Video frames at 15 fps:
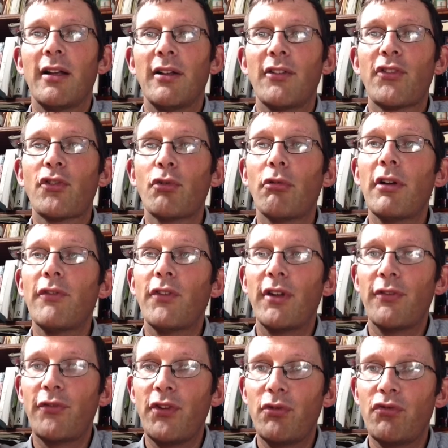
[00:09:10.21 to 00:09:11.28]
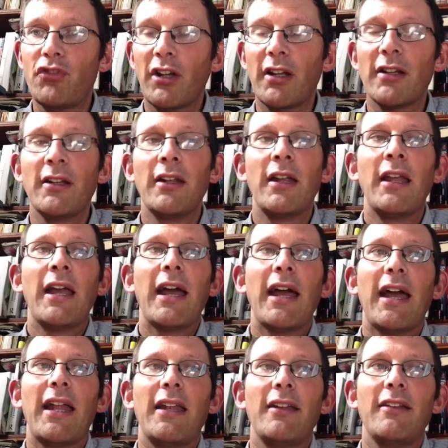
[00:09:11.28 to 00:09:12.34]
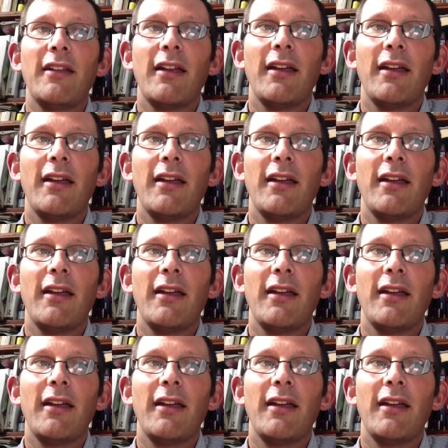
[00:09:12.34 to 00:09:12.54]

story for the future. And